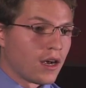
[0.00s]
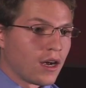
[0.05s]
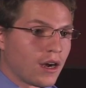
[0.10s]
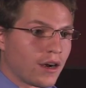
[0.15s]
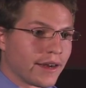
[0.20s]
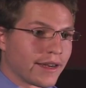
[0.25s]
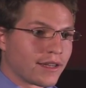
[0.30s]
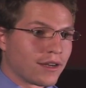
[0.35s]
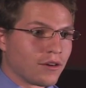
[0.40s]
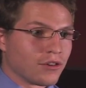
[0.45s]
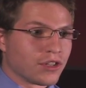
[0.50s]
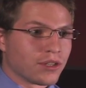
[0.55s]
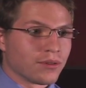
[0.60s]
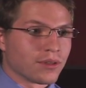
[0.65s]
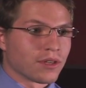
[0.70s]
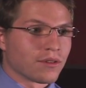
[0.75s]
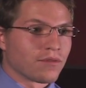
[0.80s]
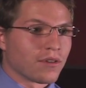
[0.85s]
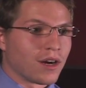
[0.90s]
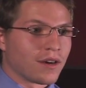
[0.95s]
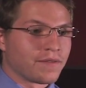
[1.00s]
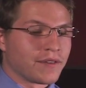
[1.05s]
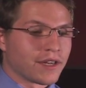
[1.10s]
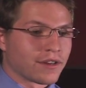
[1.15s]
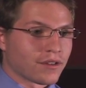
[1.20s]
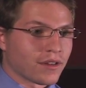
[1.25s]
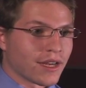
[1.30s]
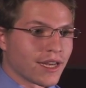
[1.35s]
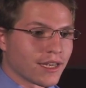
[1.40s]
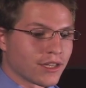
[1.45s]
All right, Coach, it was a rough
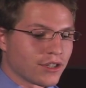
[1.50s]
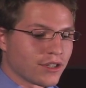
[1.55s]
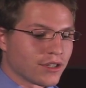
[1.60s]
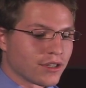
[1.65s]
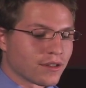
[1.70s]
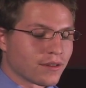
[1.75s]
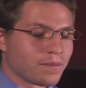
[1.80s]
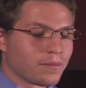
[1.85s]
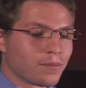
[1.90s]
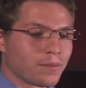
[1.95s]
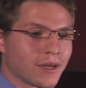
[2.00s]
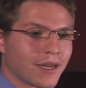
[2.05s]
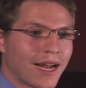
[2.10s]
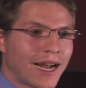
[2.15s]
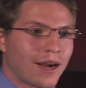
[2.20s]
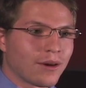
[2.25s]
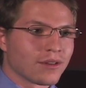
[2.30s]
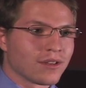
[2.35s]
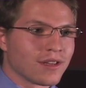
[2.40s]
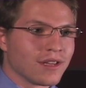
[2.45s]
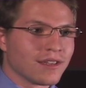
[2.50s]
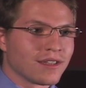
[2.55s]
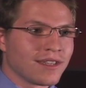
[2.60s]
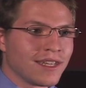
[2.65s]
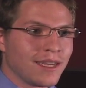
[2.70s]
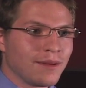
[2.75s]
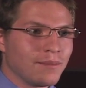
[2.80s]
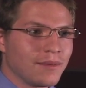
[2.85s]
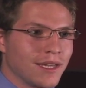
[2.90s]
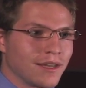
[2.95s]
year last year, but how's this
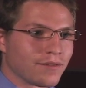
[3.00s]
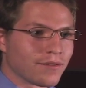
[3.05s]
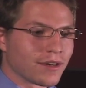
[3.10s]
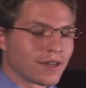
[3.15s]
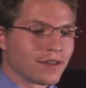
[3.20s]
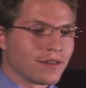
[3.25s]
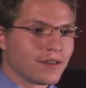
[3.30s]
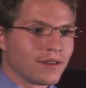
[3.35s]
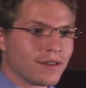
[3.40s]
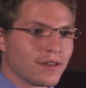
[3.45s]
team different?